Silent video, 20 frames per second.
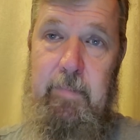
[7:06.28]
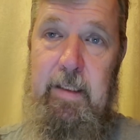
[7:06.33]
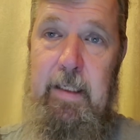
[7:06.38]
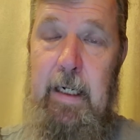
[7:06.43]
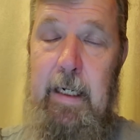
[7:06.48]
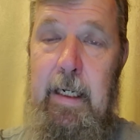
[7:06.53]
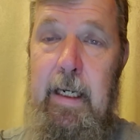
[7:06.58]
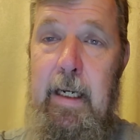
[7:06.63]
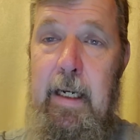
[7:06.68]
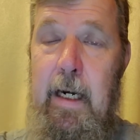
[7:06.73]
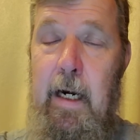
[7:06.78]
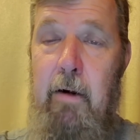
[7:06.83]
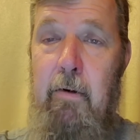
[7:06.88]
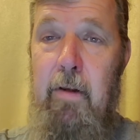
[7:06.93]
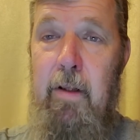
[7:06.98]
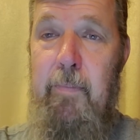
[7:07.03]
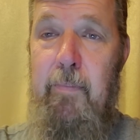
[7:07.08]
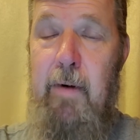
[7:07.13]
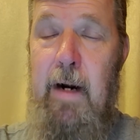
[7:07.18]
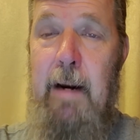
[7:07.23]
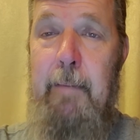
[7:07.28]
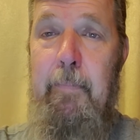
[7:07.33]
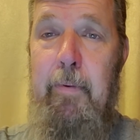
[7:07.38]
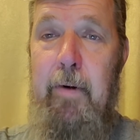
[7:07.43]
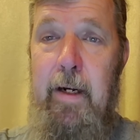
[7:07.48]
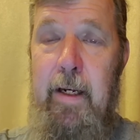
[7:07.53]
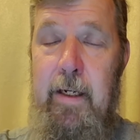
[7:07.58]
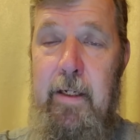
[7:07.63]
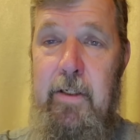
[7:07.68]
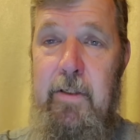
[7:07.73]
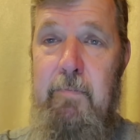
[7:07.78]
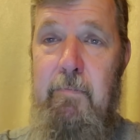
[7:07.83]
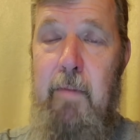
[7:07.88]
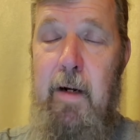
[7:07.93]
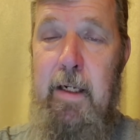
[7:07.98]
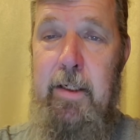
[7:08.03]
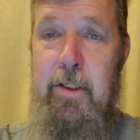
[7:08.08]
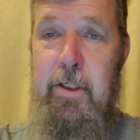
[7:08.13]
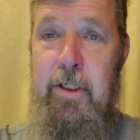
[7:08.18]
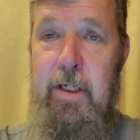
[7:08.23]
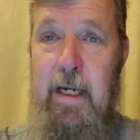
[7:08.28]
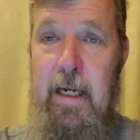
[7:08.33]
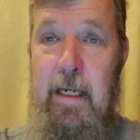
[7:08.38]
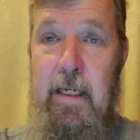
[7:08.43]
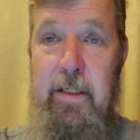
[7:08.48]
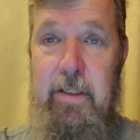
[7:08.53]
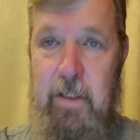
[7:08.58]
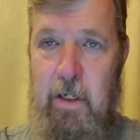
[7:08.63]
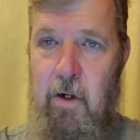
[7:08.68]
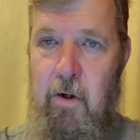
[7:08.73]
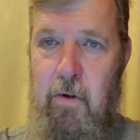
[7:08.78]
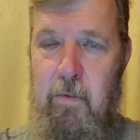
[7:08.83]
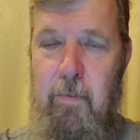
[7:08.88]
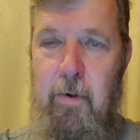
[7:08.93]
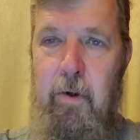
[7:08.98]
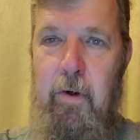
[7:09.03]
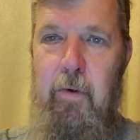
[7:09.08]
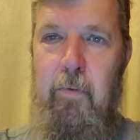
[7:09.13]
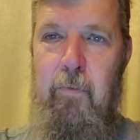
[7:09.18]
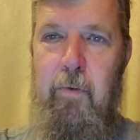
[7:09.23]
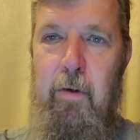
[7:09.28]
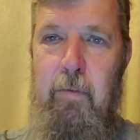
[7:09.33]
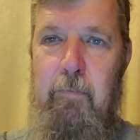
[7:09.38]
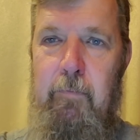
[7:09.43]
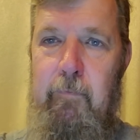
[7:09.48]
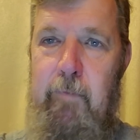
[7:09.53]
taking care of the property as much as a homeowner will.